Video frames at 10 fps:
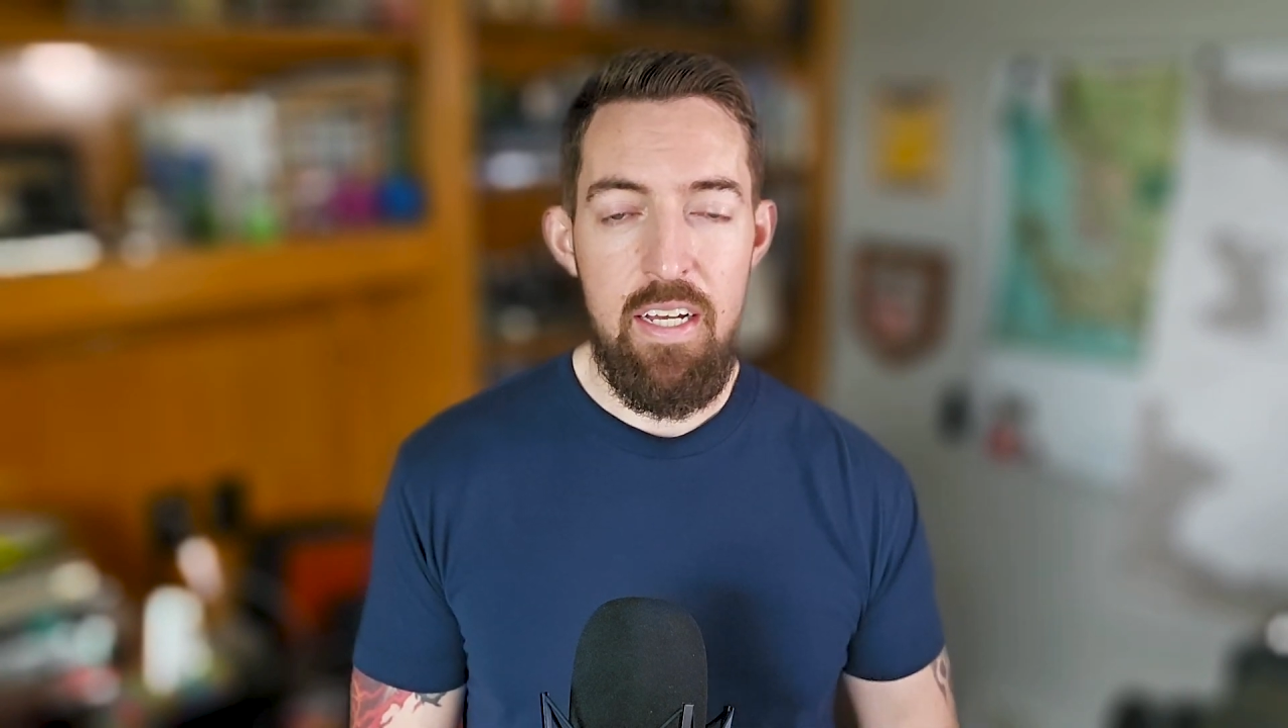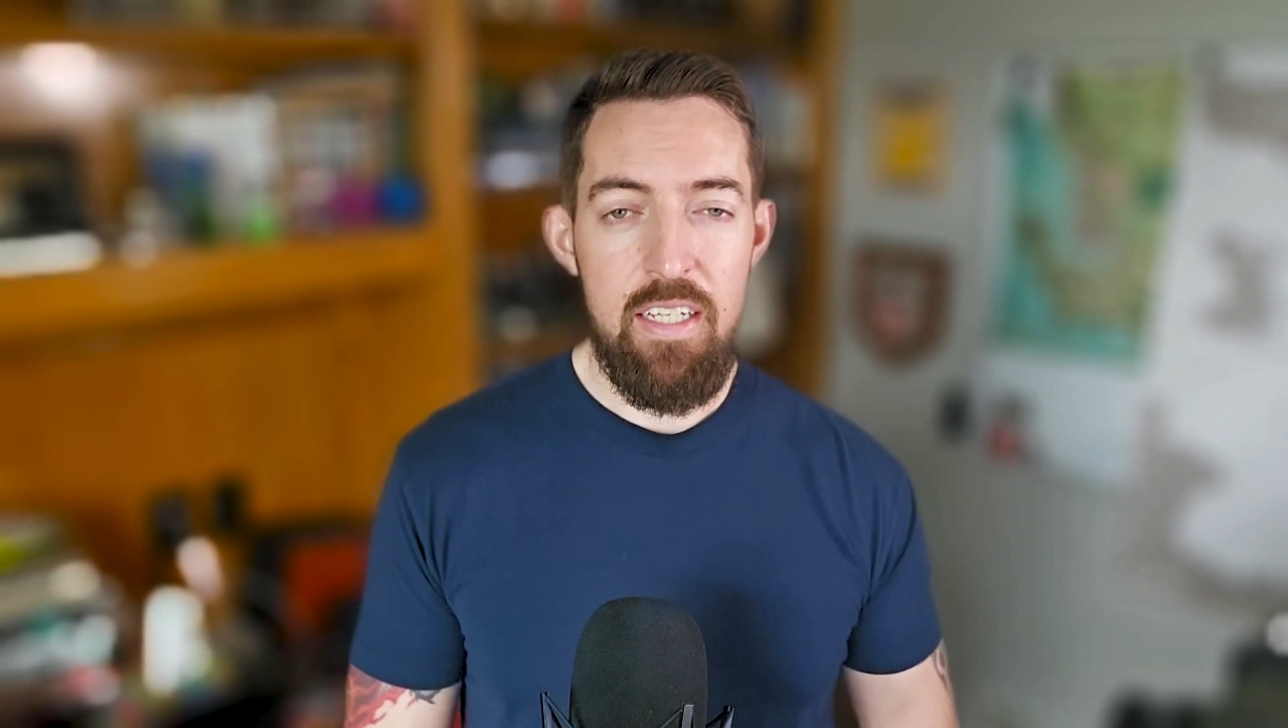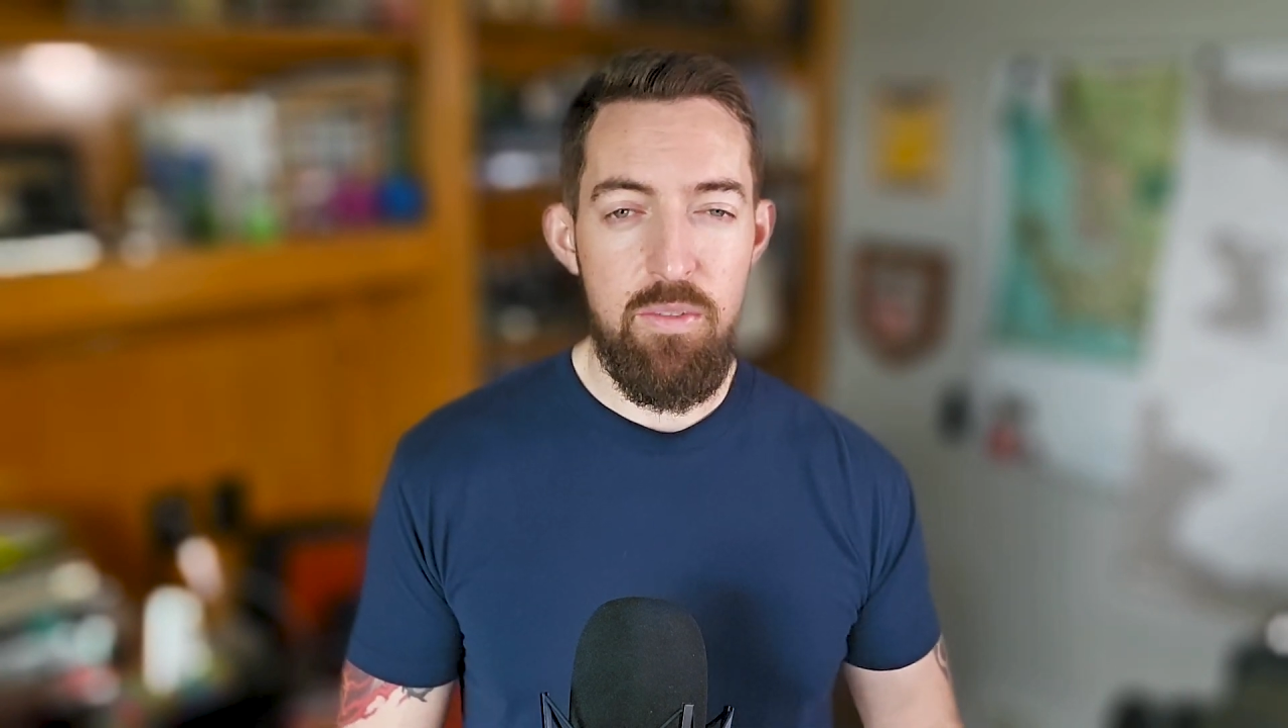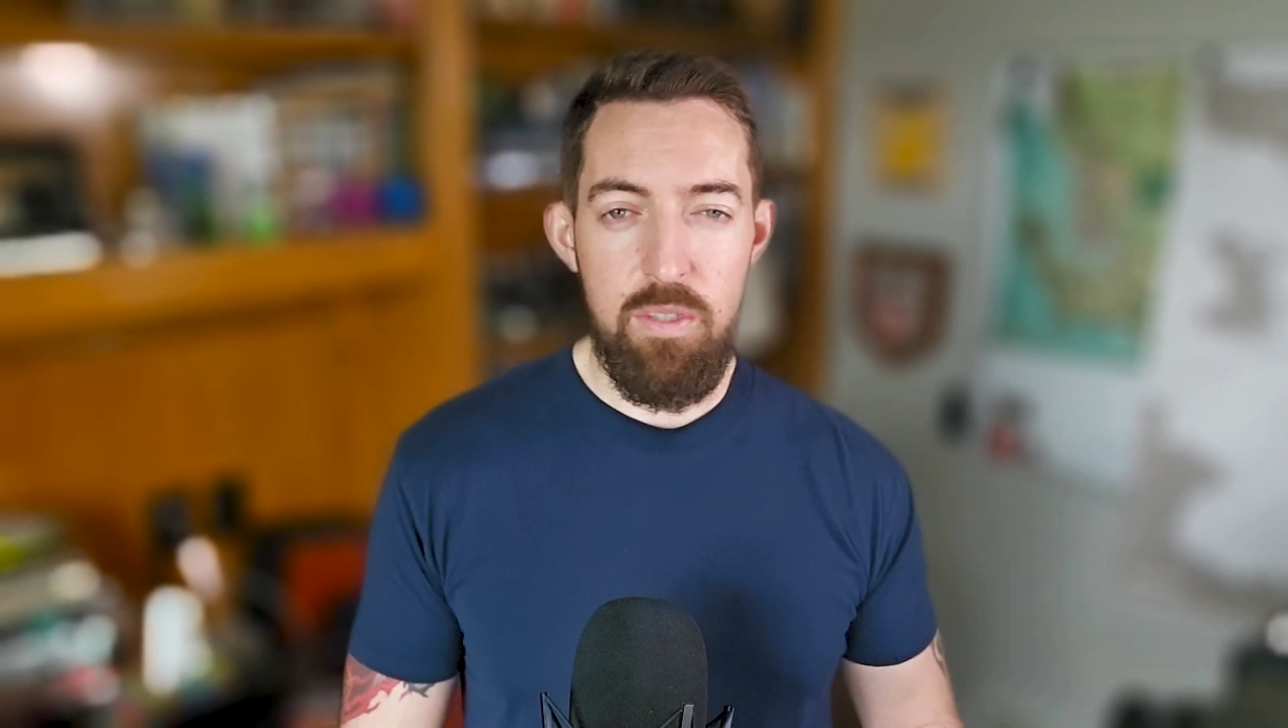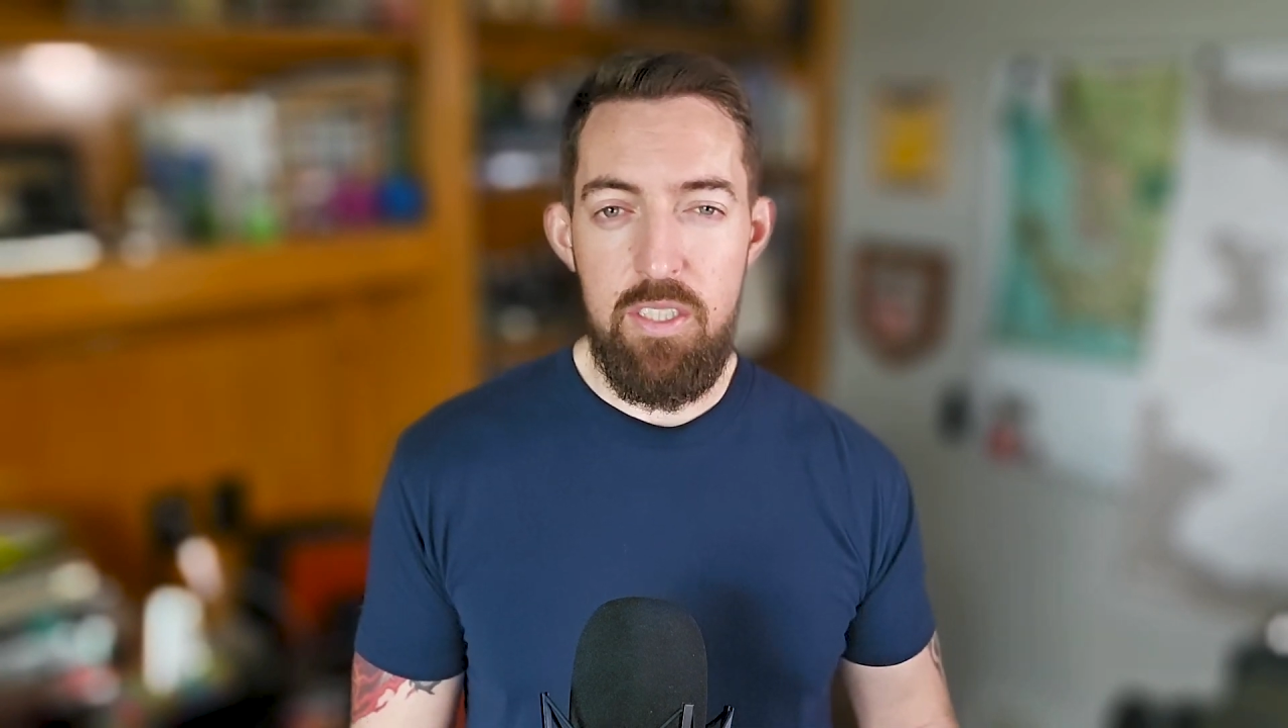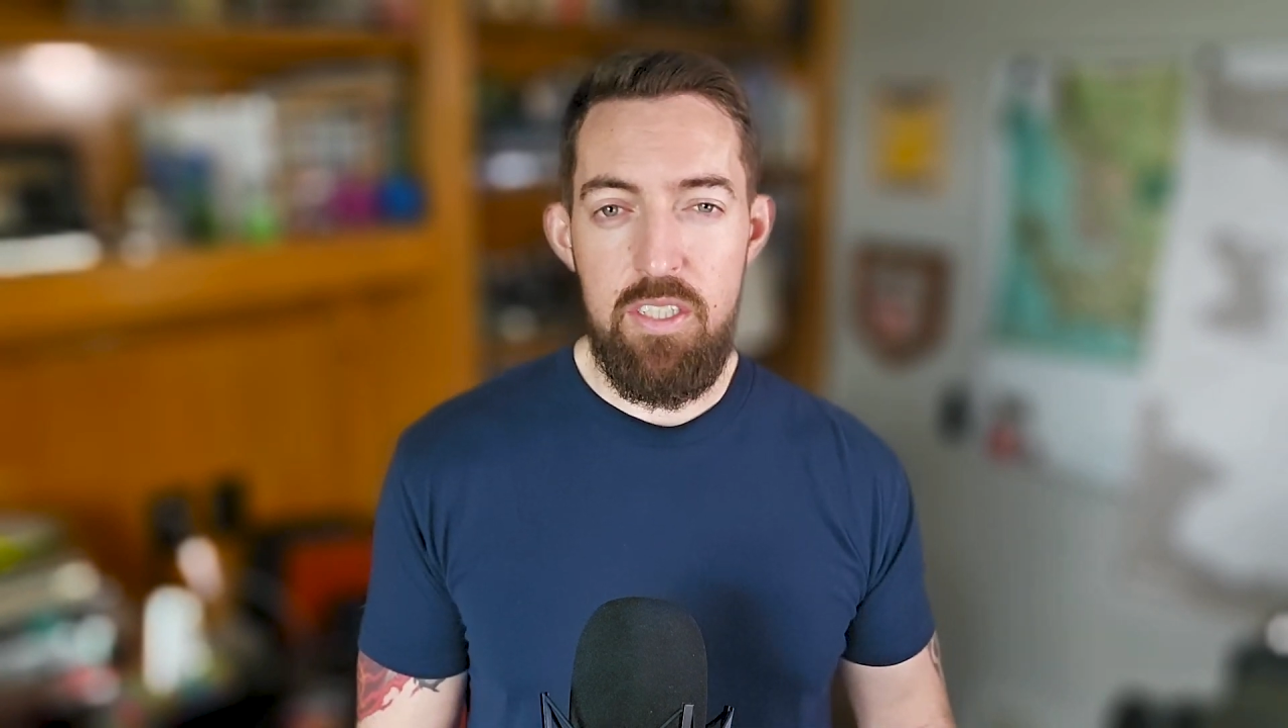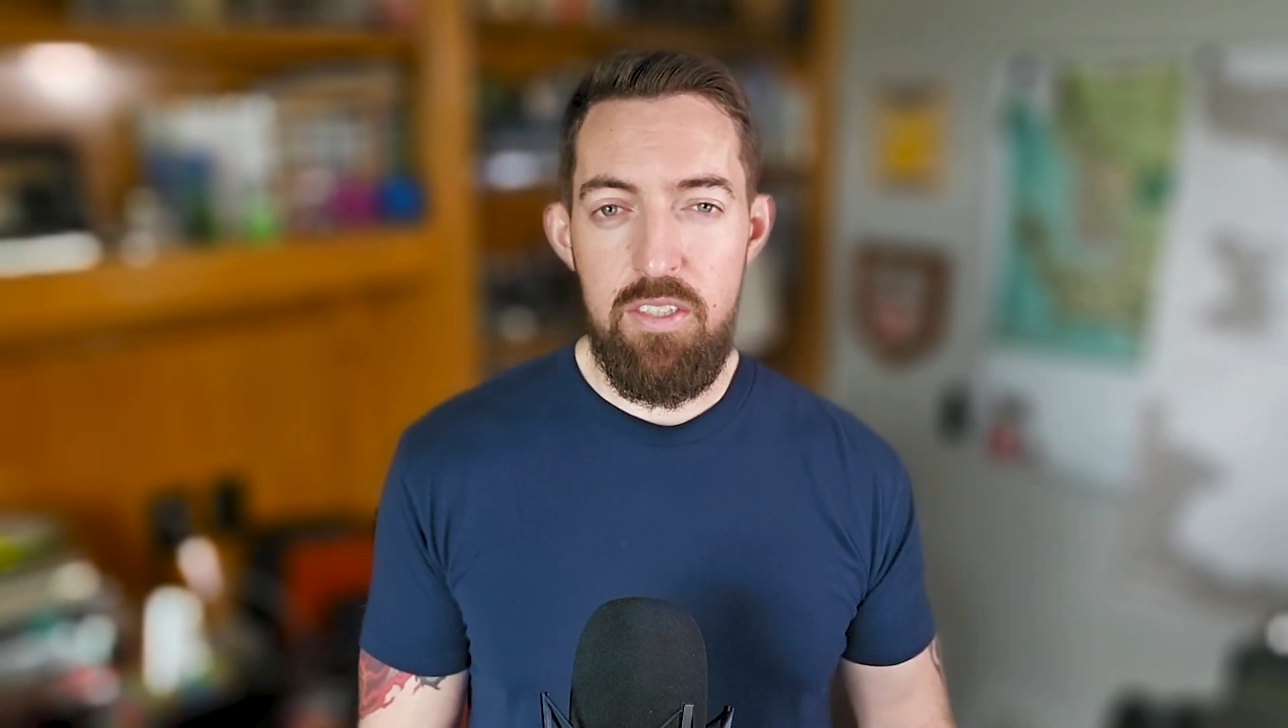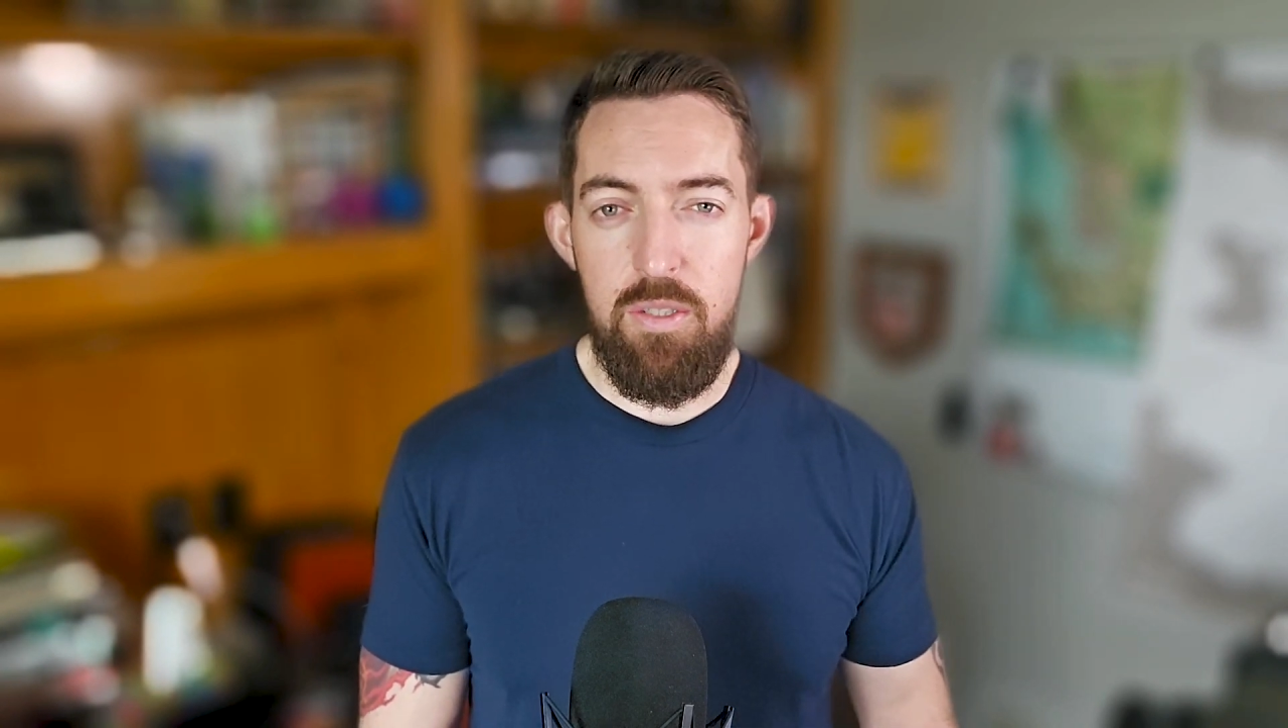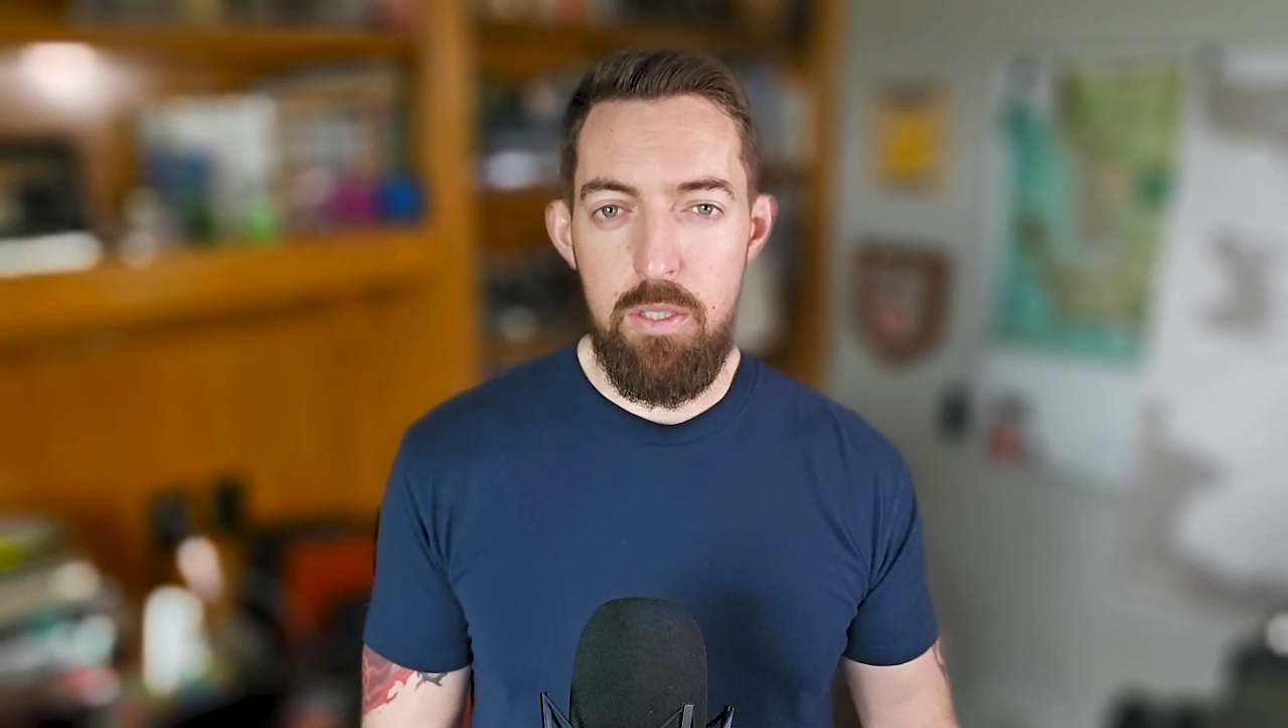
It's really just